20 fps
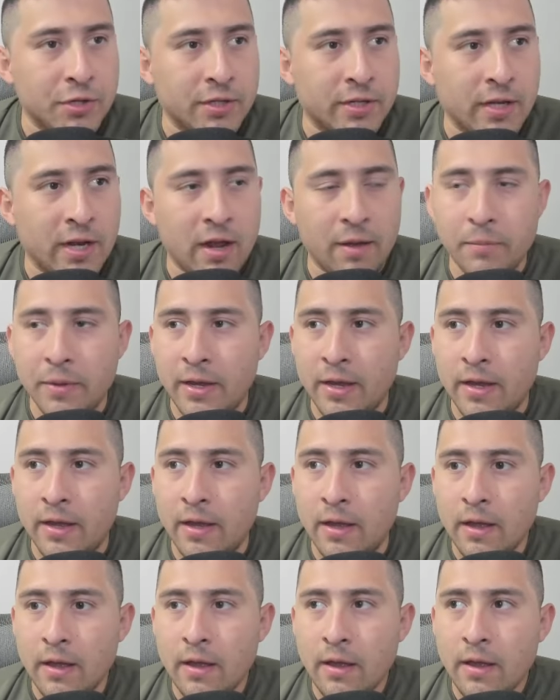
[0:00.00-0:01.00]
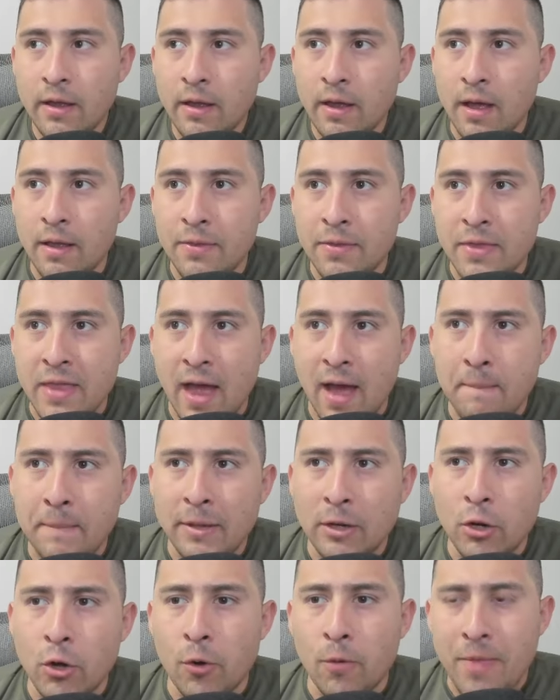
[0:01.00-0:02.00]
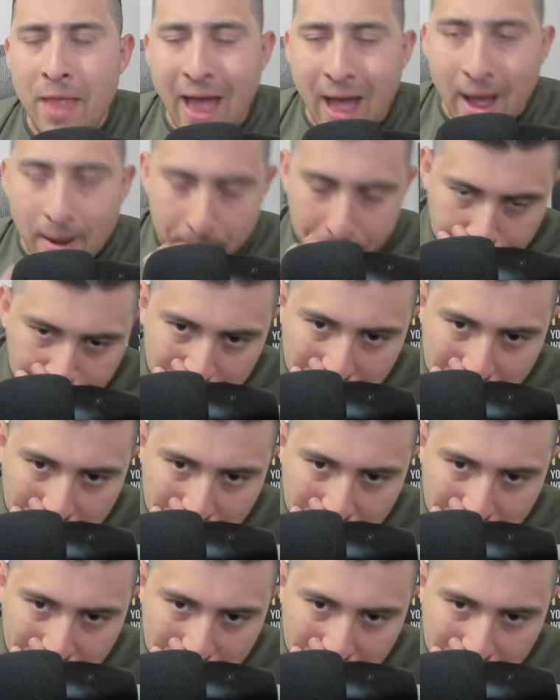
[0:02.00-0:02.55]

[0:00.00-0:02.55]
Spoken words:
is going to be down below. Now,